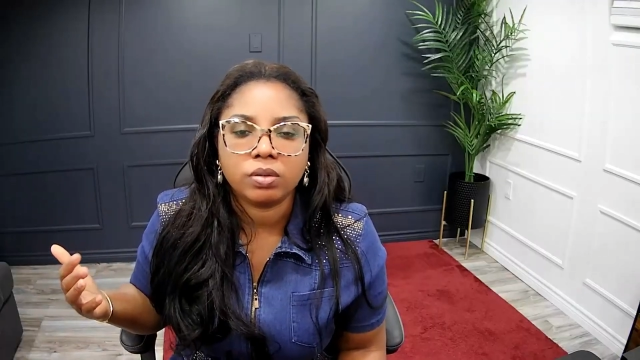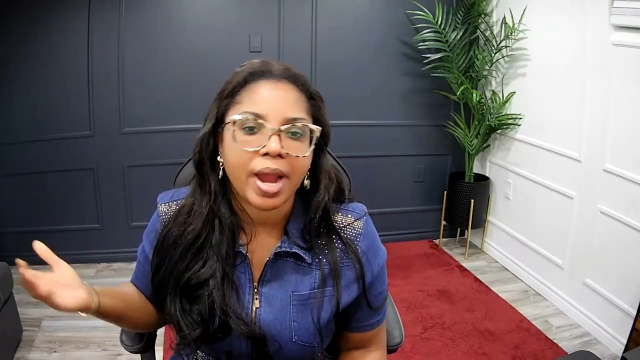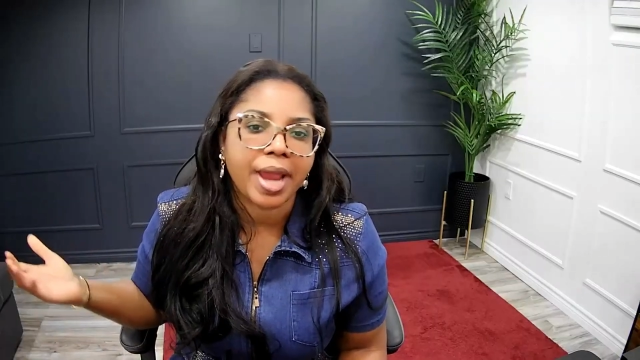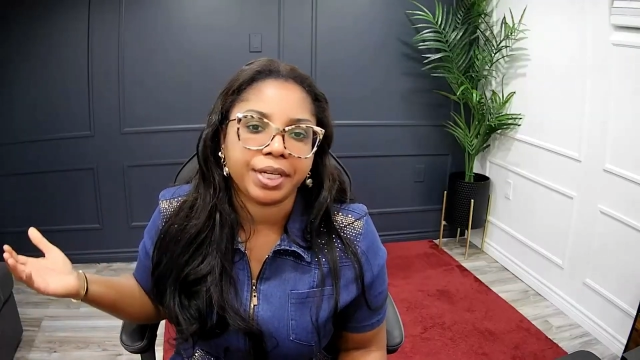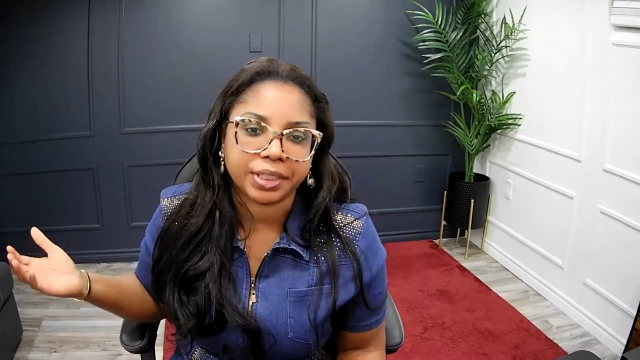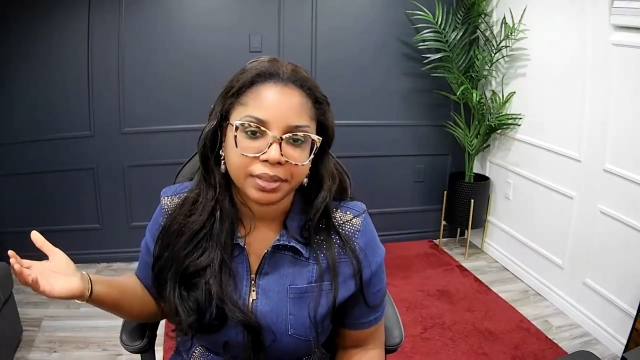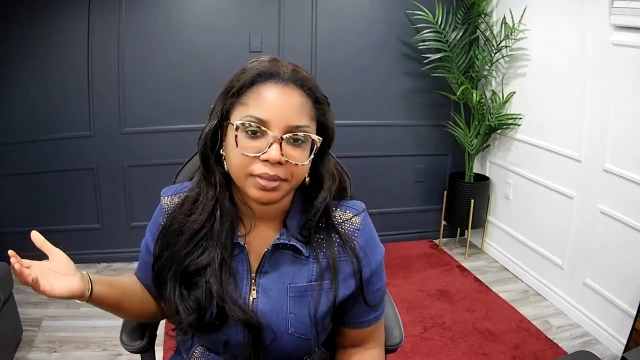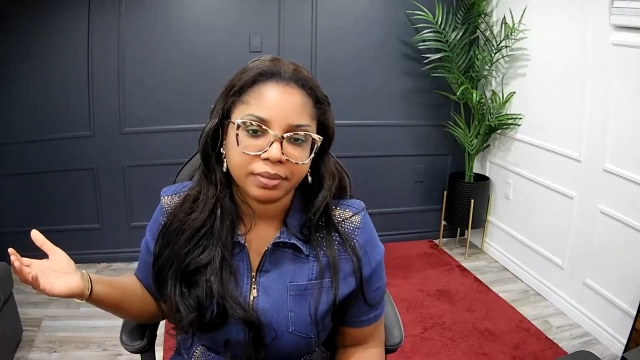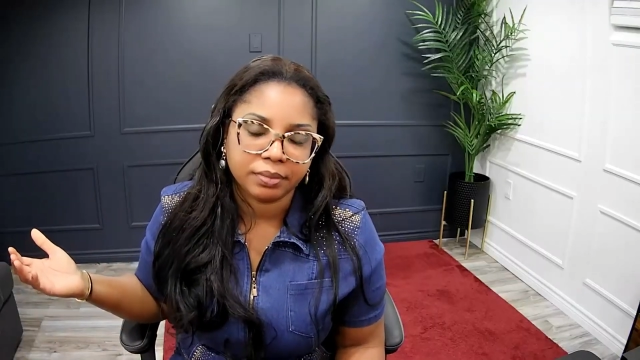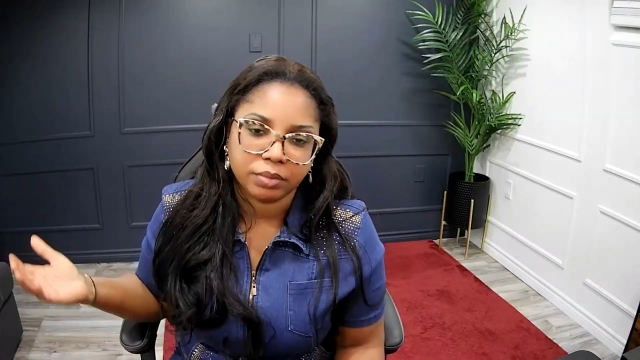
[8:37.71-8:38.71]

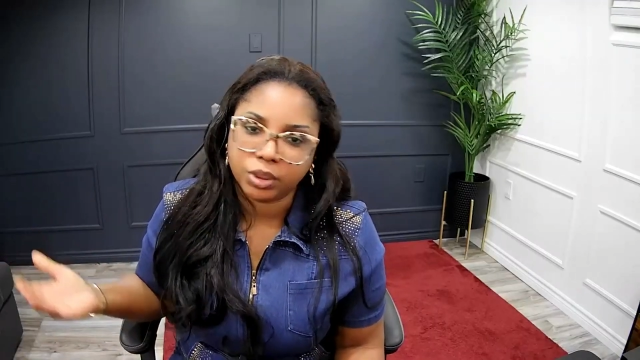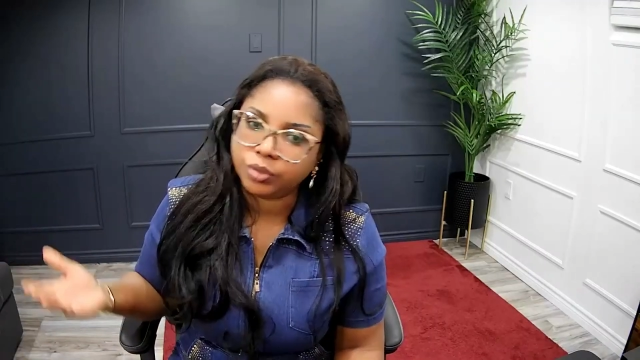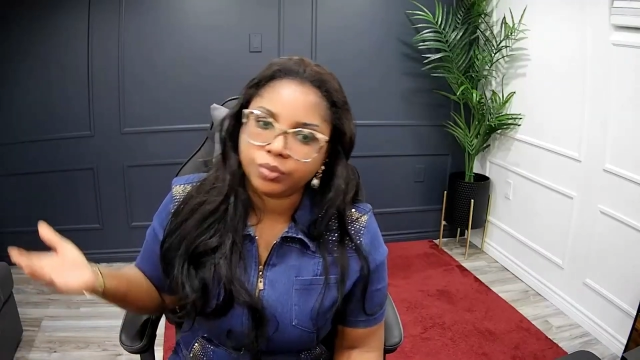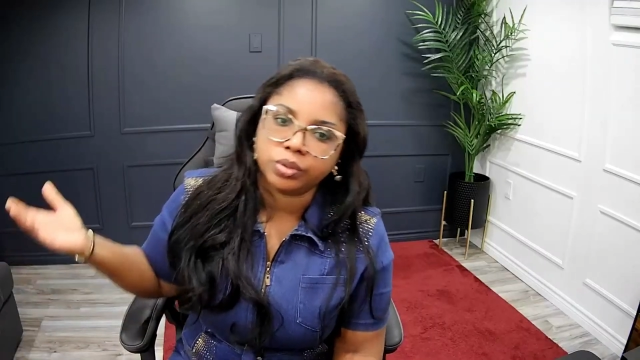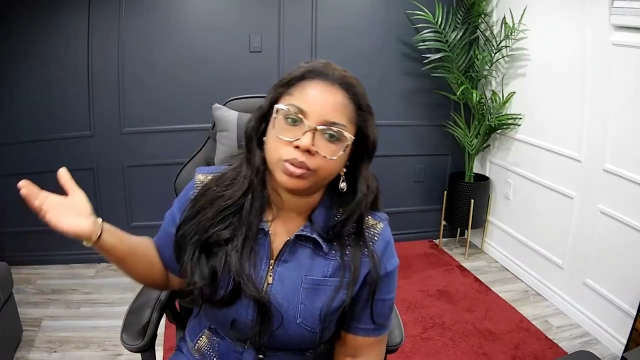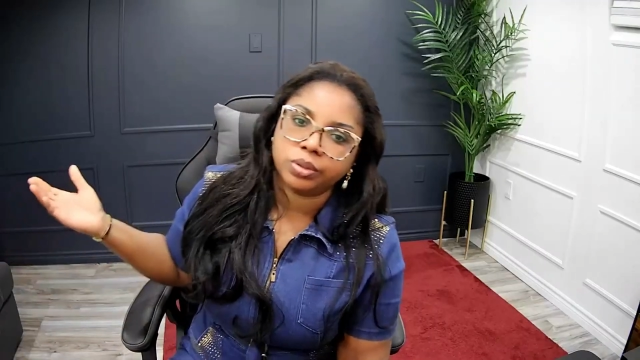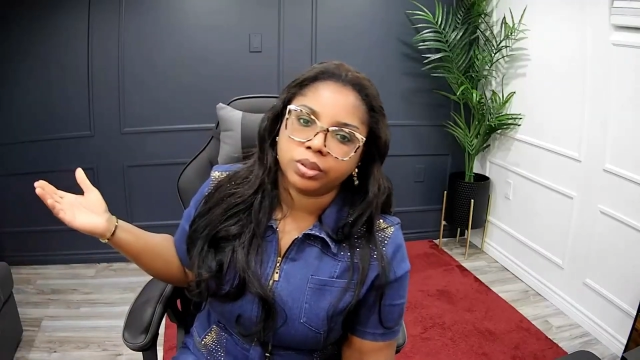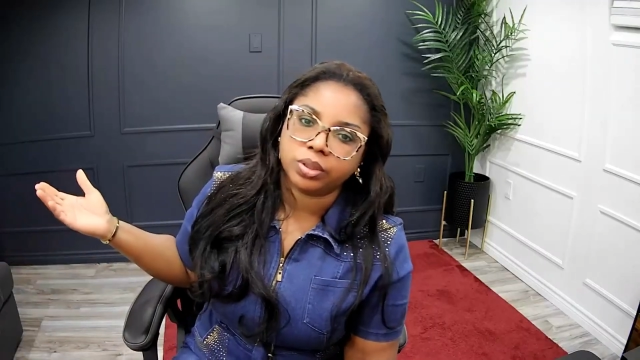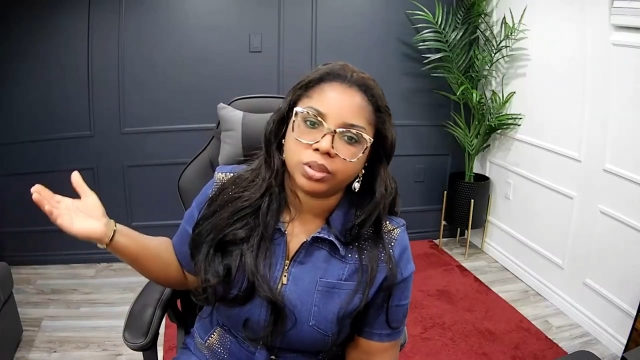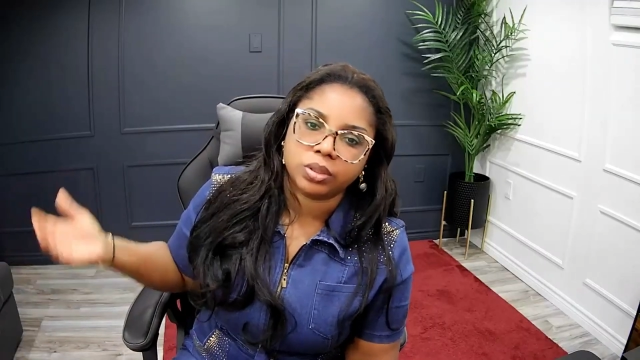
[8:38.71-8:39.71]
writer. She wrote
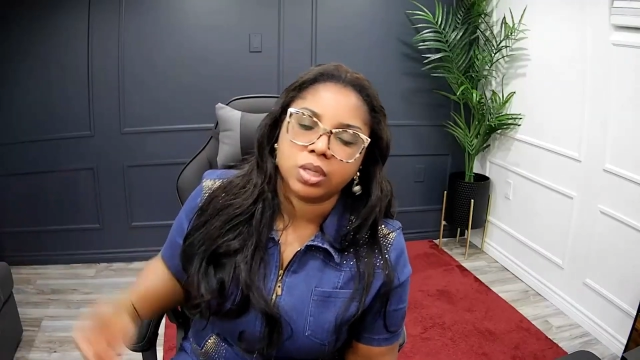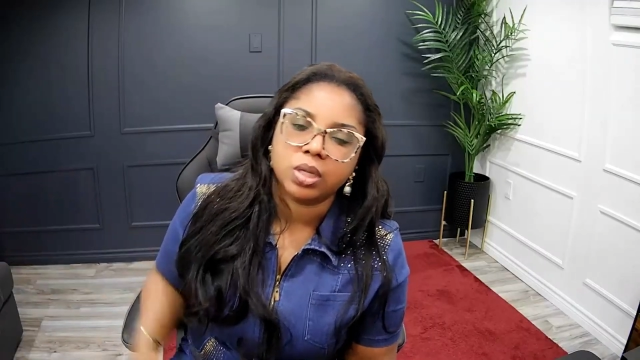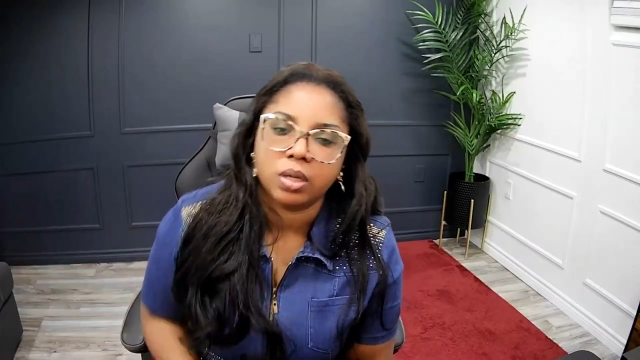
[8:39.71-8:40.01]
the